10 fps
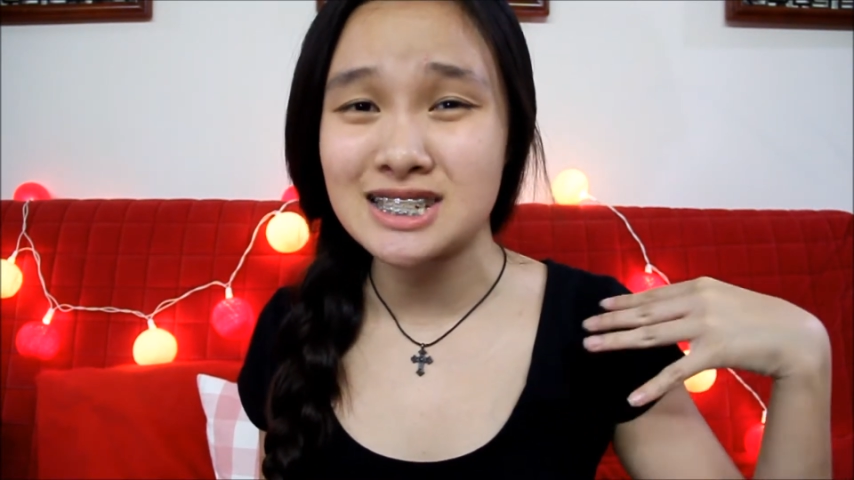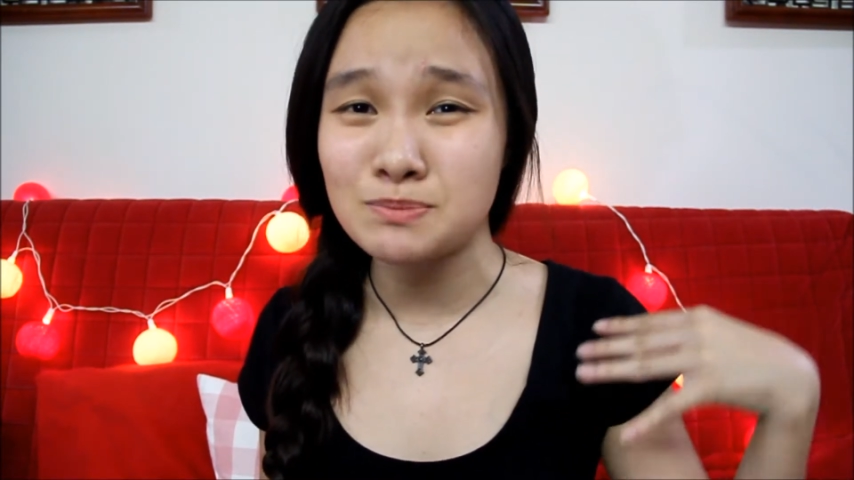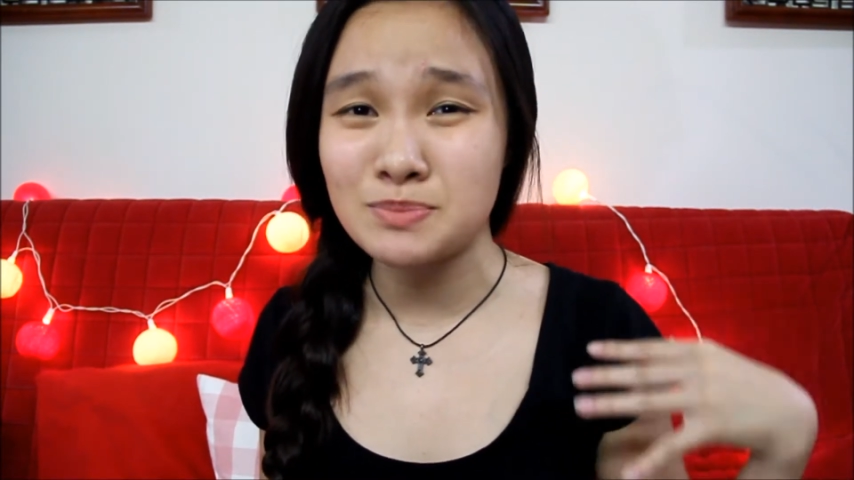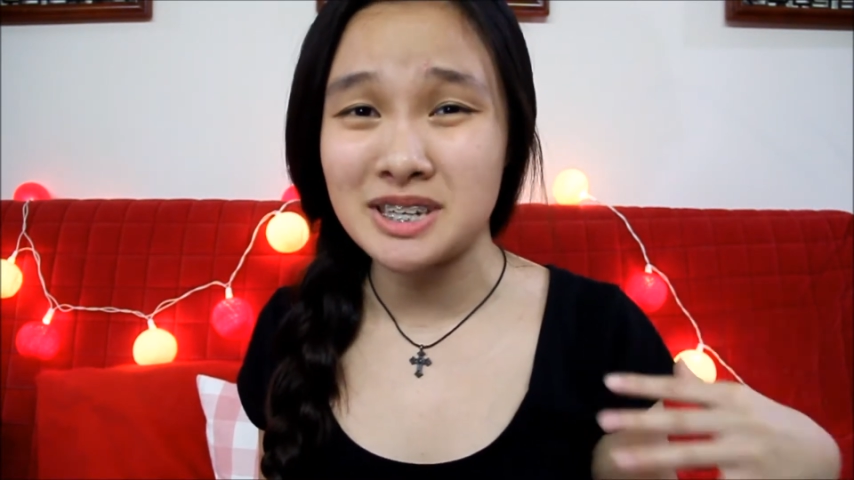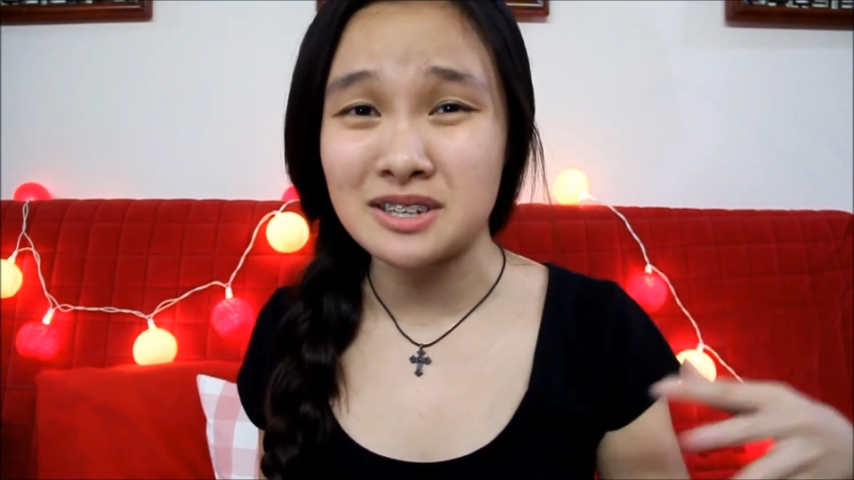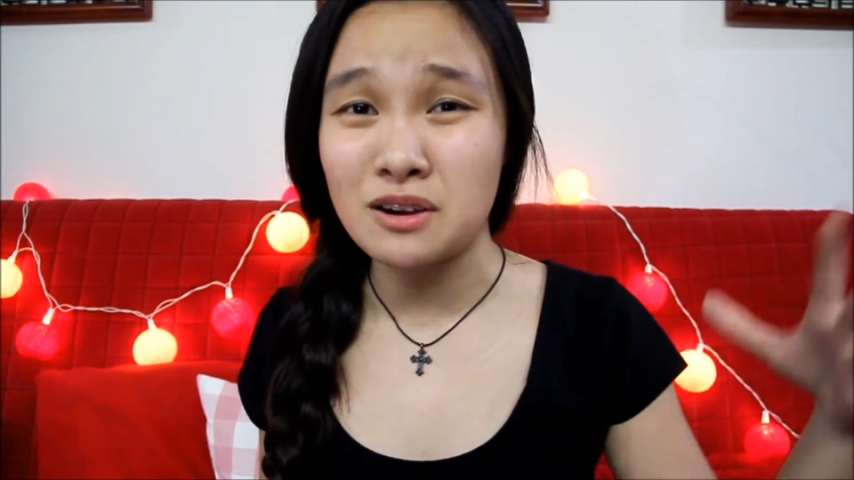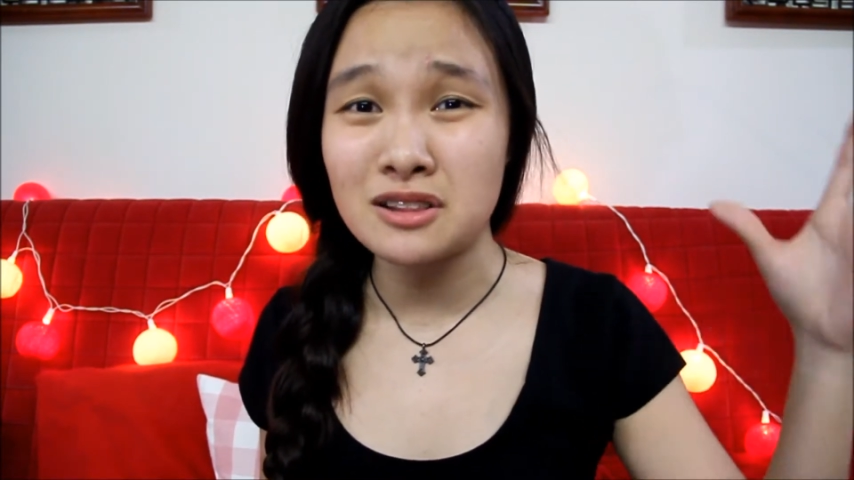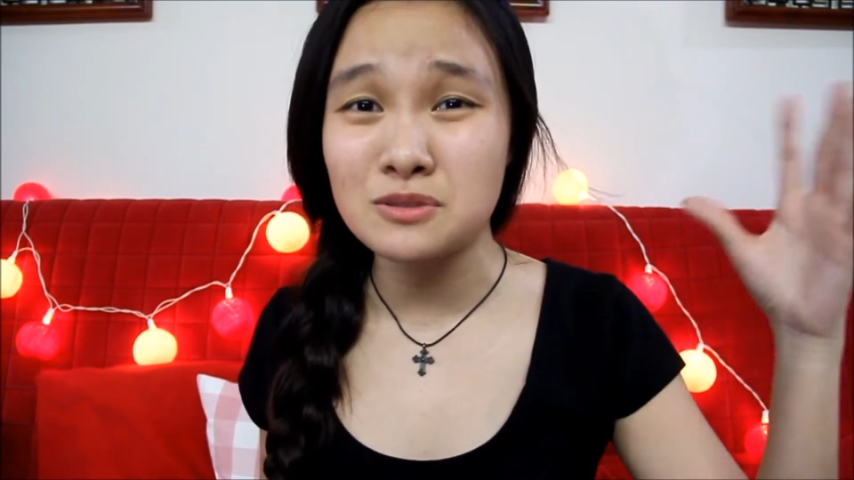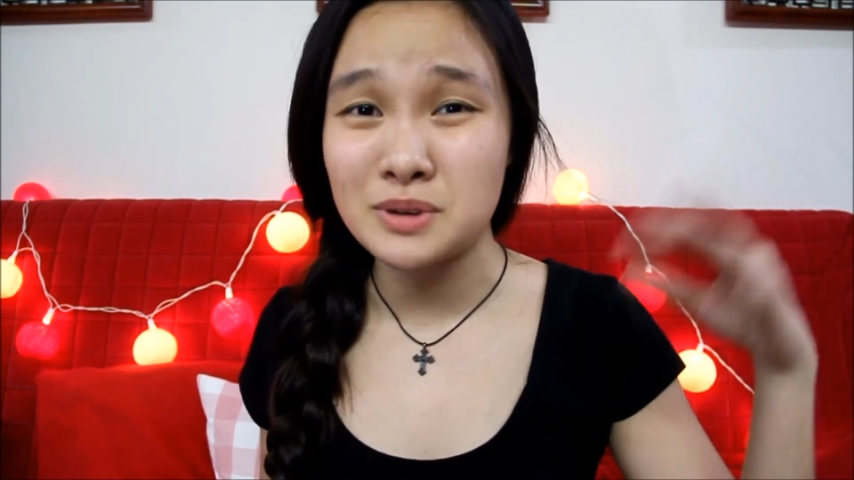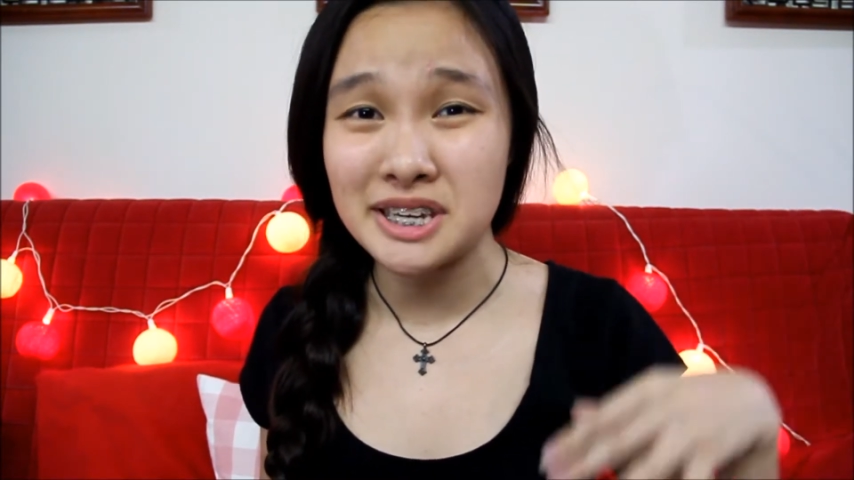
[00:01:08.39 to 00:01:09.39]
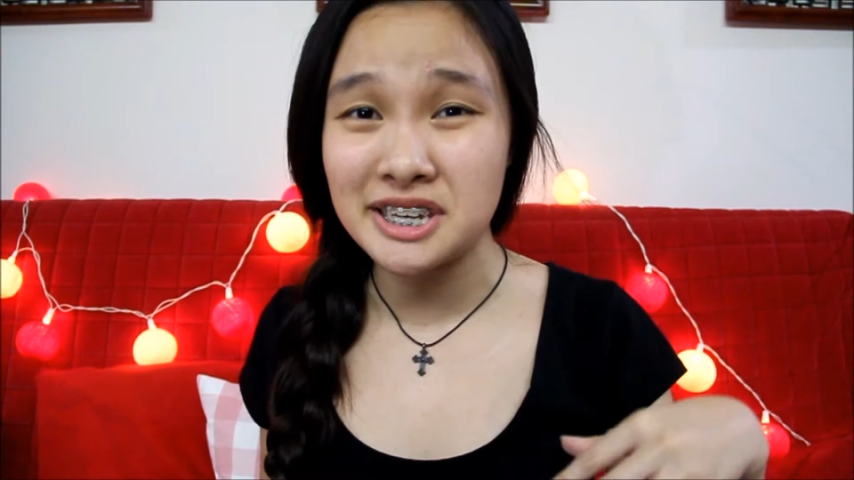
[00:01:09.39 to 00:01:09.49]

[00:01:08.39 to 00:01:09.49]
shipping it all the way